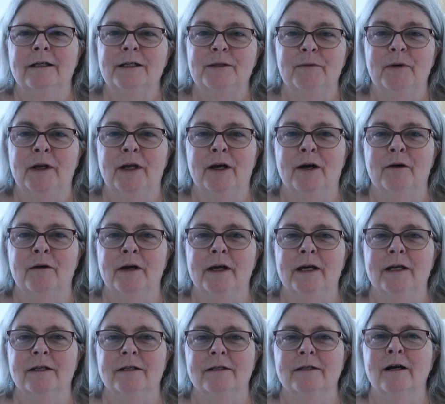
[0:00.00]
video
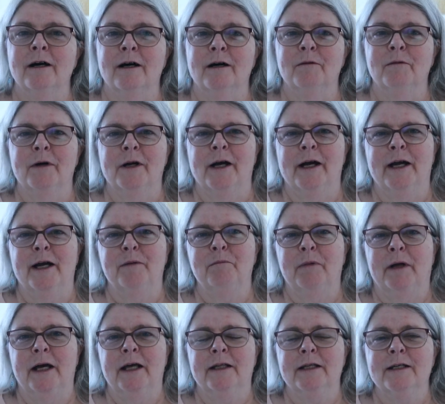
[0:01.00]
is not what I had
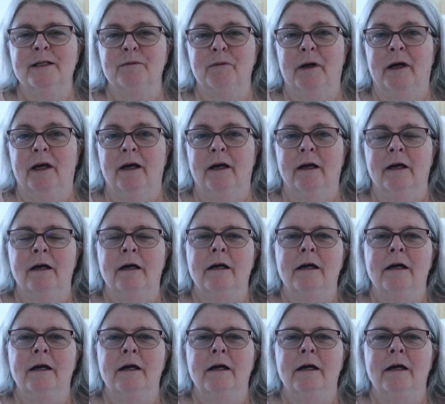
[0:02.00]
planned this week.